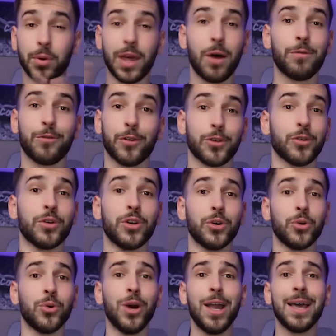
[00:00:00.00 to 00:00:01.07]
without further
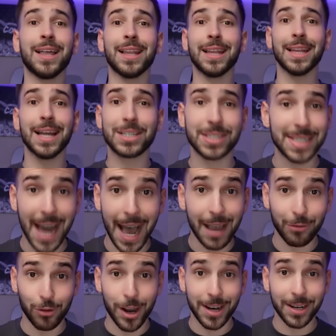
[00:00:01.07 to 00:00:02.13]
ado, let's
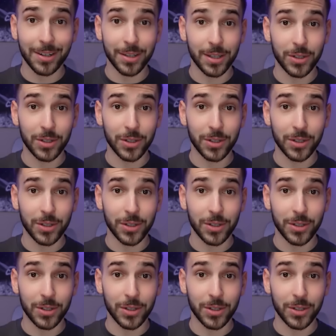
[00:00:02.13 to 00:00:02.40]
dive right into the